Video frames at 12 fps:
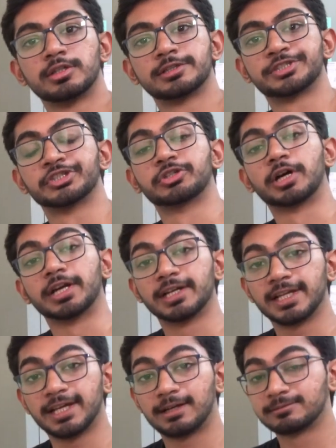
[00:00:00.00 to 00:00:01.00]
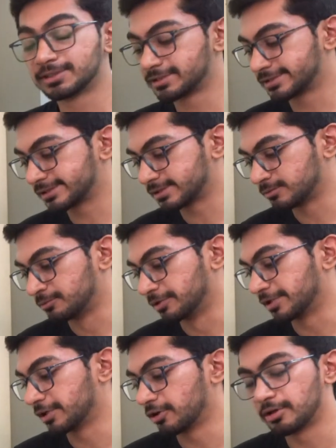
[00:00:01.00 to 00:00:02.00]
So currently I'm just
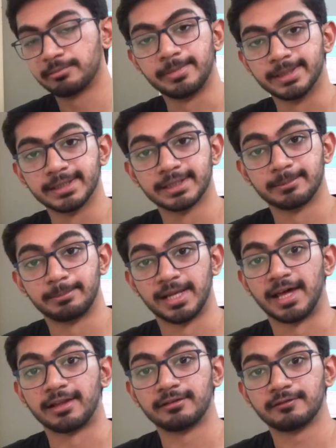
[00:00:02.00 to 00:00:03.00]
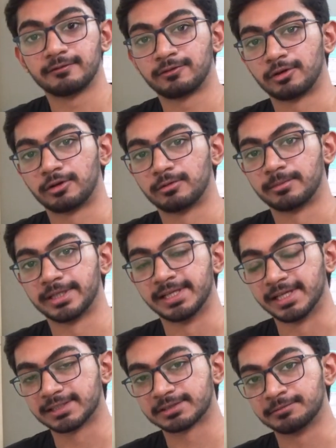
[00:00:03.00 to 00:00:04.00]
working on making a plan for my
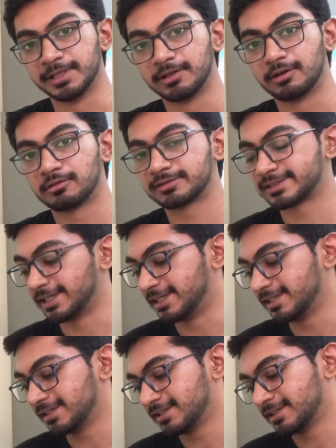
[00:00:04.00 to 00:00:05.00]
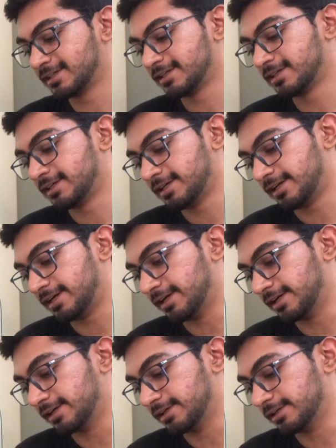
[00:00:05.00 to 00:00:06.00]
next week of study
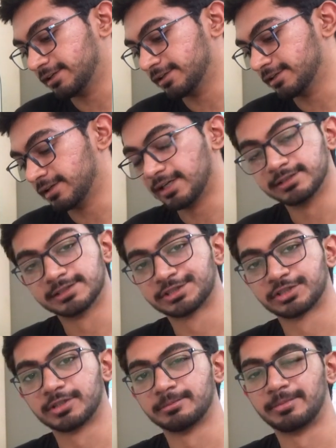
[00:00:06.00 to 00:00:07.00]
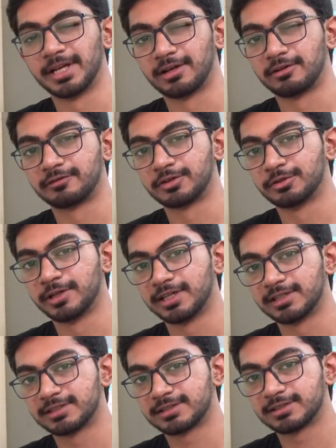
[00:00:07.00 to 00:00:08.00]
and uh, I just took a break of two
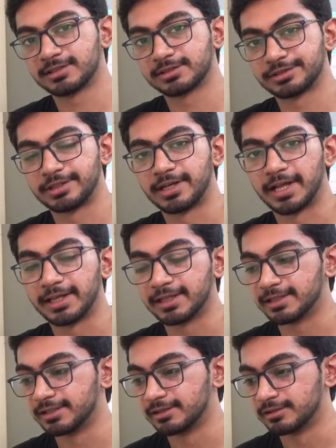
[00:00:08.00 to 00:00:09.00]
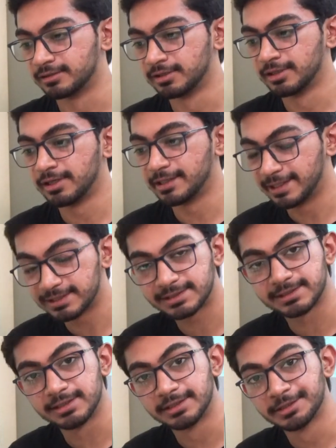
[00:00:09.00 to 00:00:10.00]
days so that I can
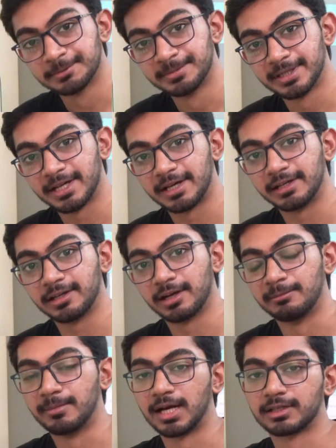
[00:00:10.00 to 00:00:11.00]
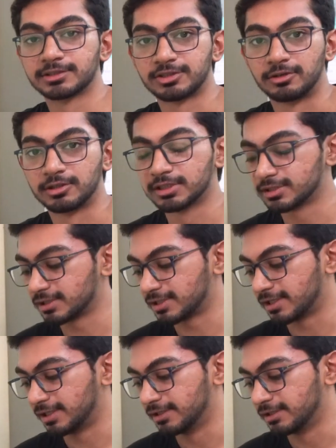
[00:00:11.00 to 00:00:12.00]
rest a little bit and come back stronger
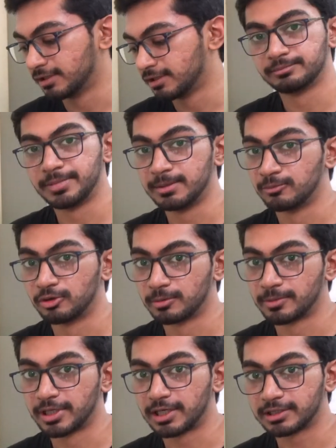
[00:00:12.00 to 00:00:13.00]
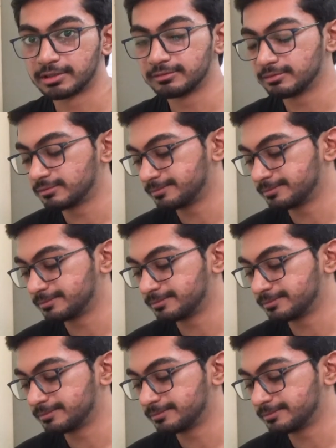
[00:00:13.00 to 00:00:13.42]
and be more productive.